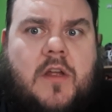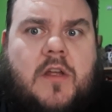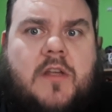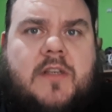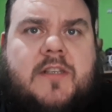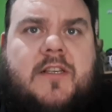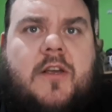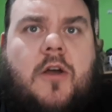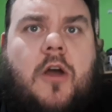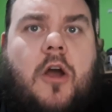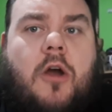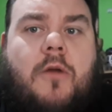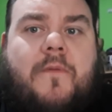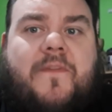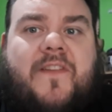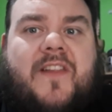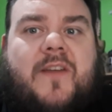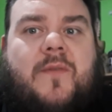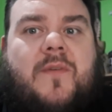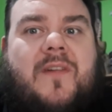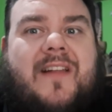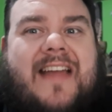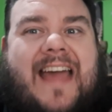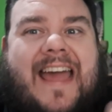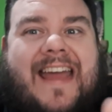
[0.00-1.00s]
So hopefully
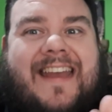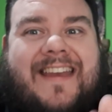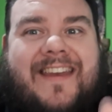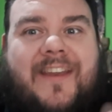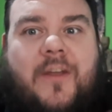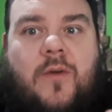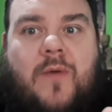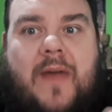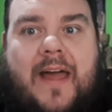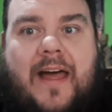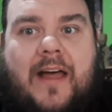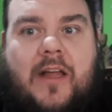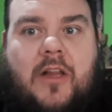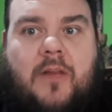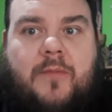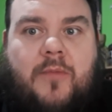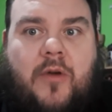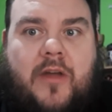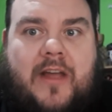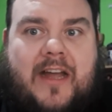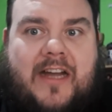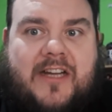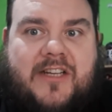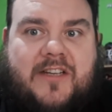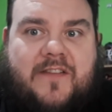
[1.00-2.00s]
we'll get a new
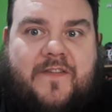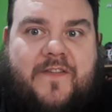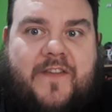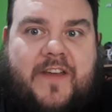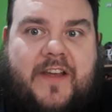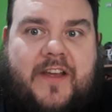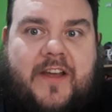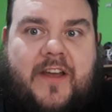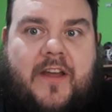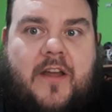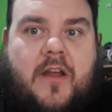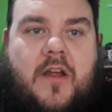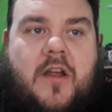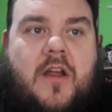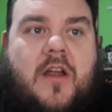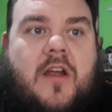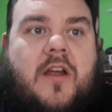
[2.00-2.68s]
Hellboy action figure,